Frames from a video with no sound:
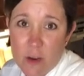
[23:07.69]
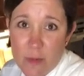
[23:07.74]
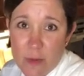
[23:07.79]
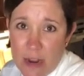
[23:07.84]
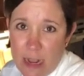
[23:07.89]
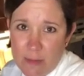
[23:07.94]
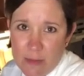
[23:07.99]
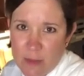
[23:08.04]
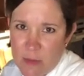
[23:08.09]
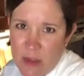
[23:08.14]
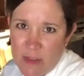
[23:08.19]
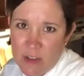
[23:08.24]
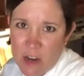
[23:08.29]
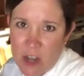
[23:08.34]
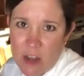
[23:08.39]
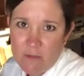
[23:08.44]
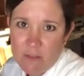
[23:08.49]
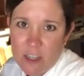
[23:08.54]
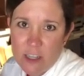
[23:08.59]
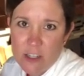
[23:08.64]
or perhaps I'm having
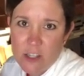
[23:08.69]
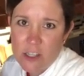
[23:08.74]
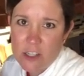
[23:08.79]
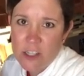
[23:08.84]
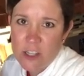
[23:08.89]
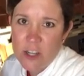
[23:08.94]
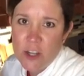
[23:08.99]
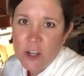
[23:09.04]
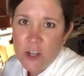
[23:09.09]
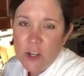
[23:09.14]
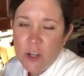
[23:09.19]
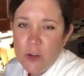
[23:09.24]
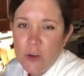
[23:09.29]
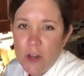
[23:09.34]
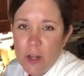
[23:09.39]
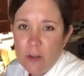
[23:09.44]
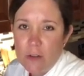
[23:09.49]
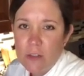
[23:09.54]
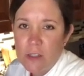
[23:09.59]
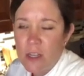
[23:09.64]
hot flashes. Who
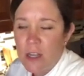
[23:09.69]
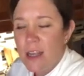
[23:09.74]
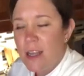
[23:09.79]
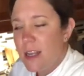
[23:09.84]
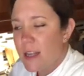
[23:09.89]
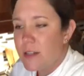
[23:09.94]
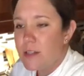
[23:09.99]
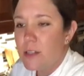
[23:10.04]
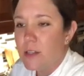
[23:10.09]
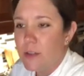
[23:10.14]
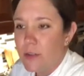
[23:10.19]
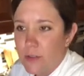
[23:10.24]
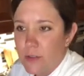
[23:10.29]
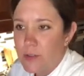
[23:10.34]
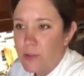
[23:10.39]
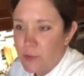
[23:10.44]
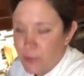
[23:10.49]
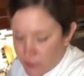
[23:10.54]
knows? That's a little soon